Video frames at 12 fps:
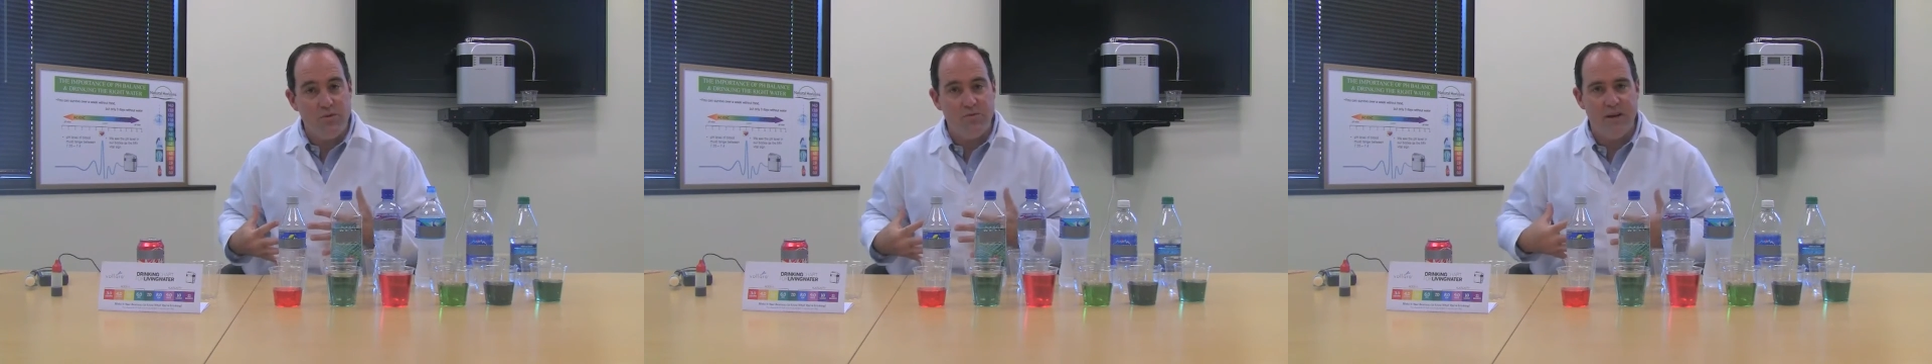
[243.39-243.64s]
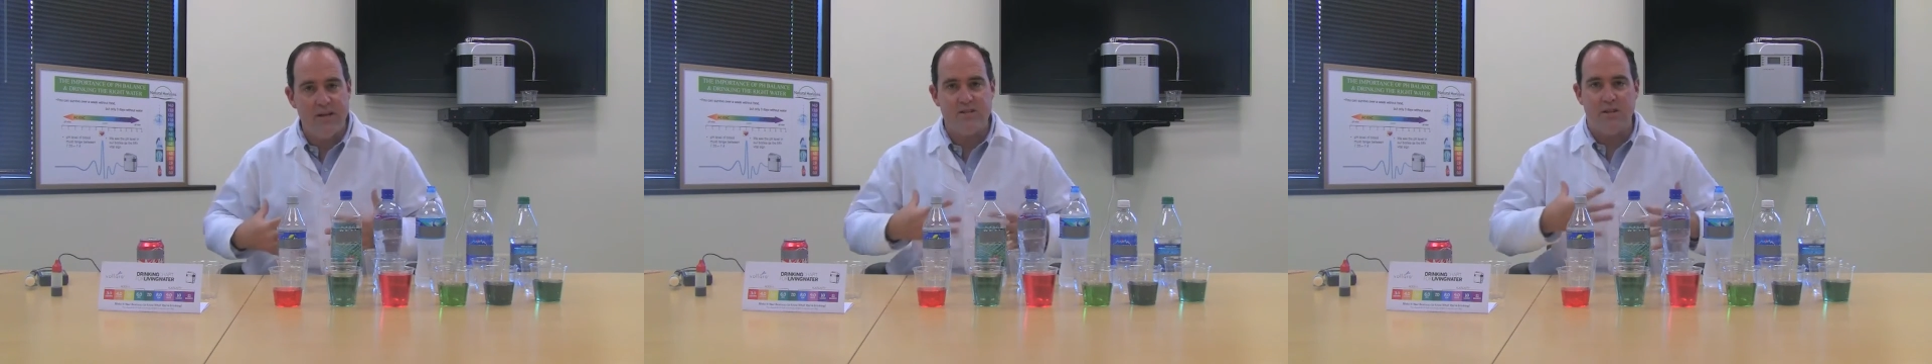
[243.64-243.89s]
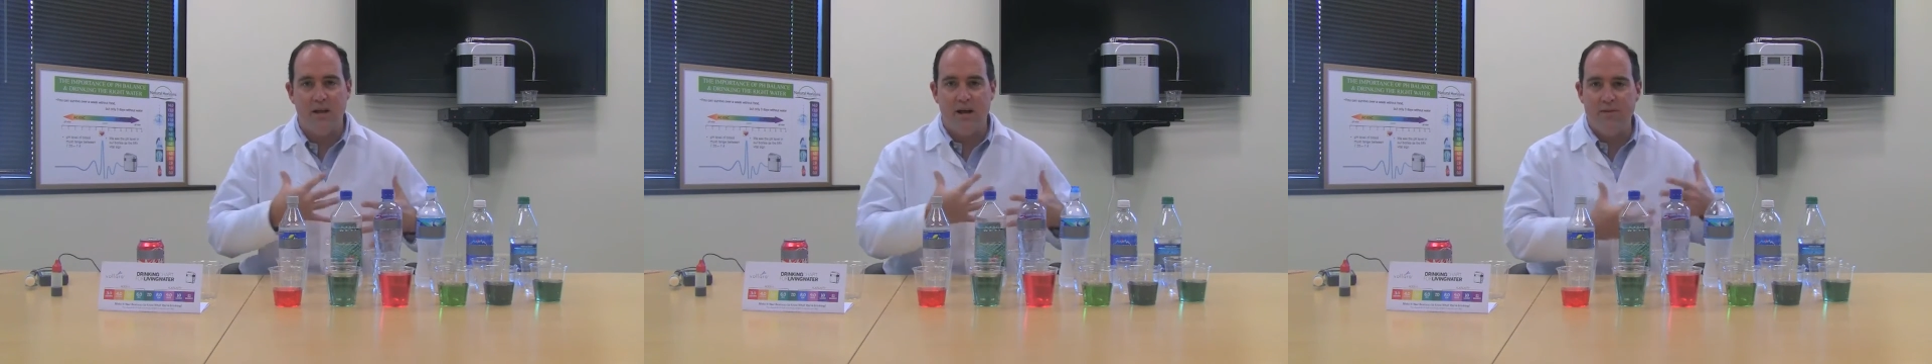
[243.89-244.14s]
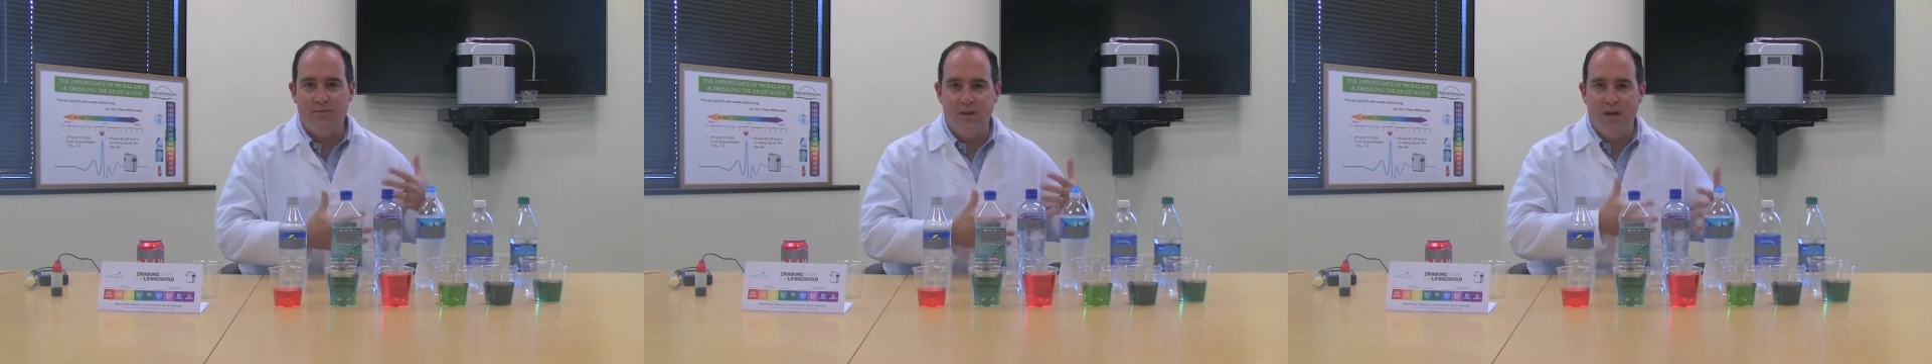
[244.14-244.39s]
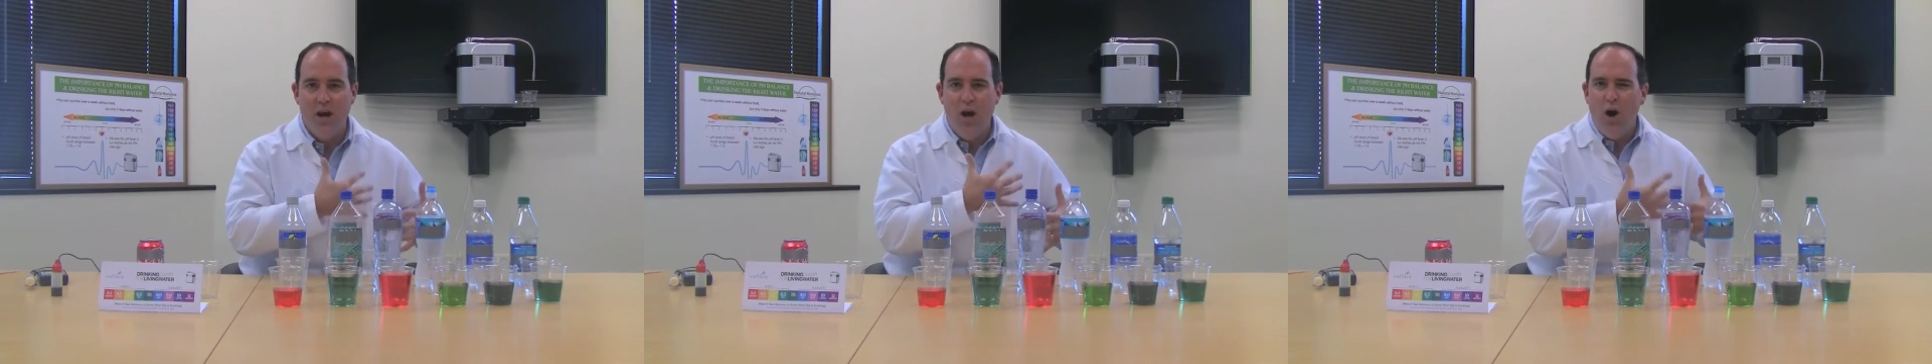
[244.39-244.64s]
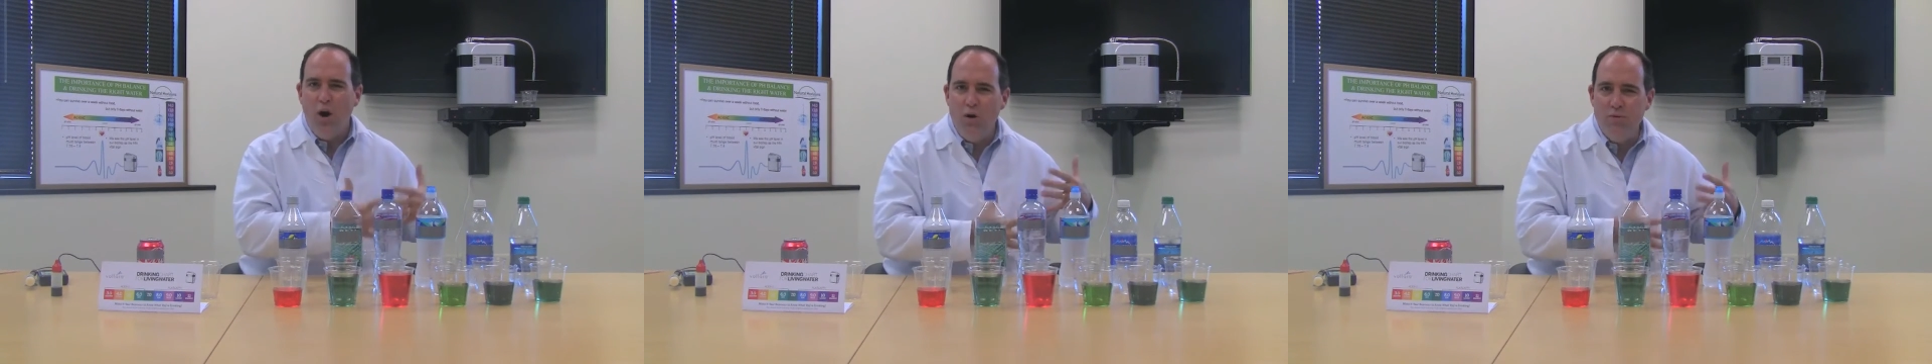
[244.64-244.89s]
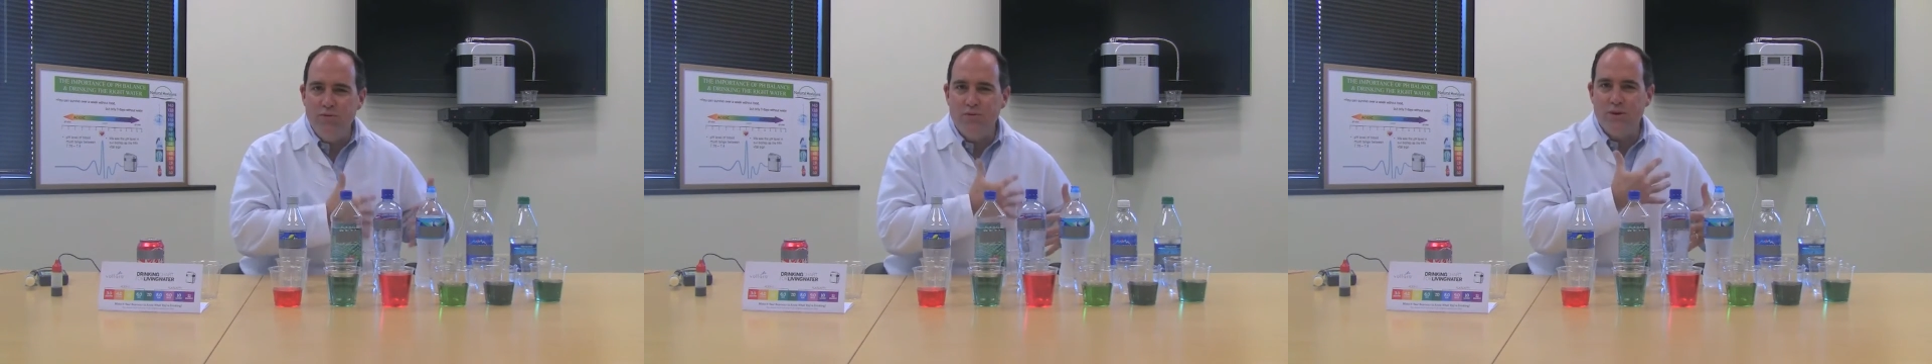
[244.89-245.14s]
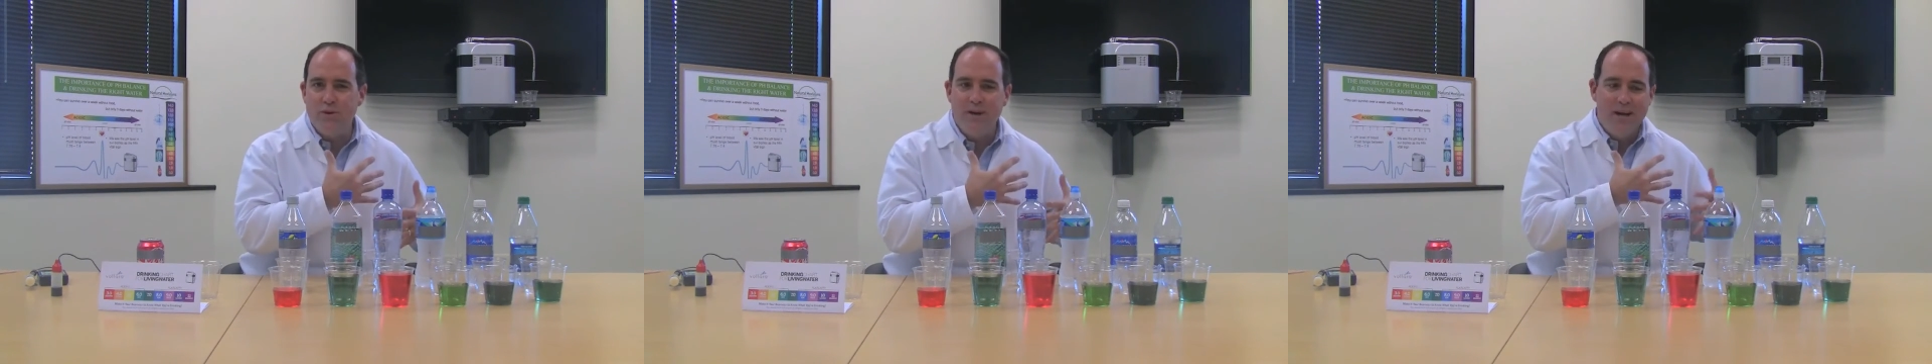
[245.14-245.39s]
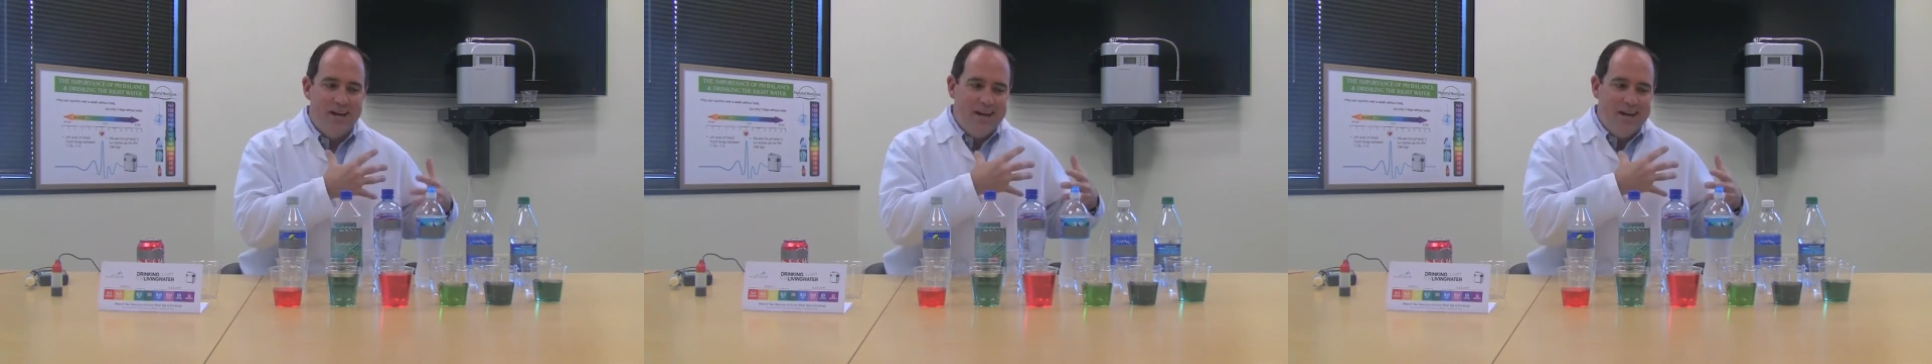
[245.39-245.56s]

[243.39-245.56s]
face, a lot of the over